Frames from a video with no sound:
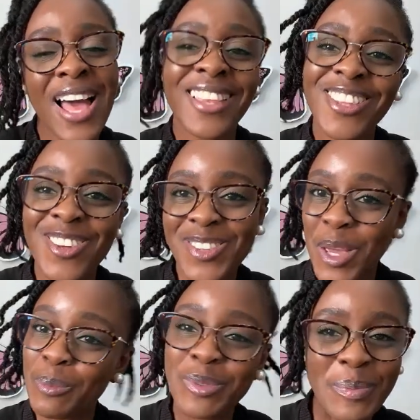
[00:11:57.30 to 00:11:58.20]
and they also
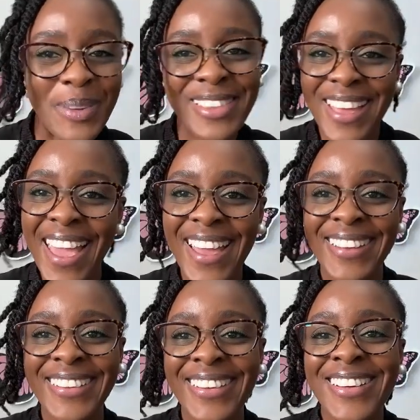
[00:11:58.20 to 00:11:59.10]
help to repair the hair.
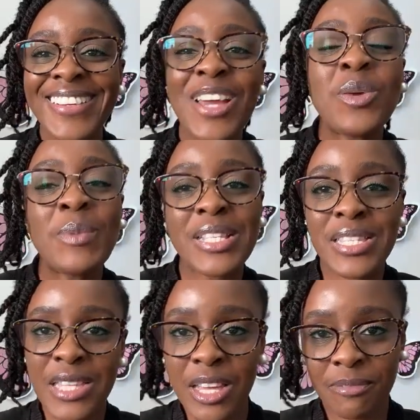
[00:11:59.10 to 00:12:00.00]
Now you may
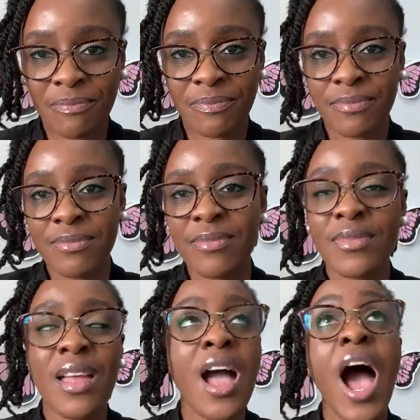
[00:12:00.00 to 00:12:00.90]
say,
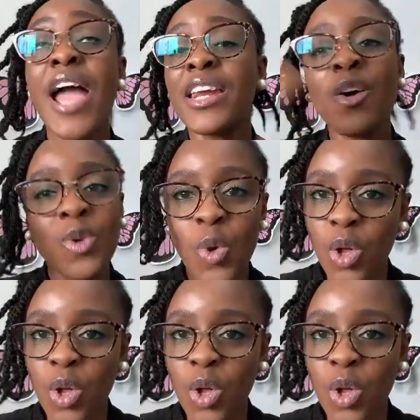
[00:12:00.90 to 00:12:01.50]
I now know